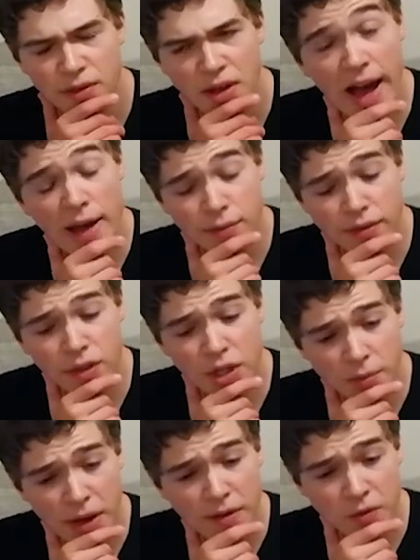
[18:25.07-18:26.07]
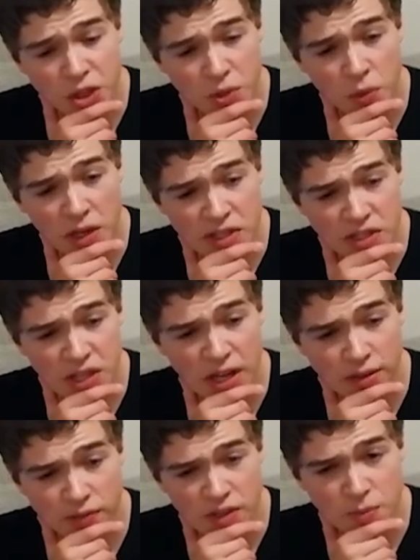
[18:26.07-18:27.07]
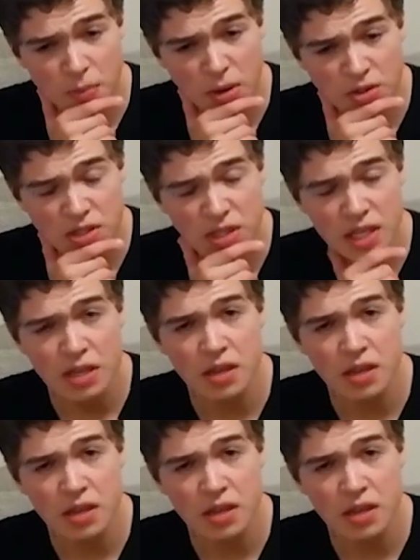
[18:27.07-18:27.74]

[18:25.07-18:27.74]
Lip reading: I have a good amount of G1 stuff. It's mostly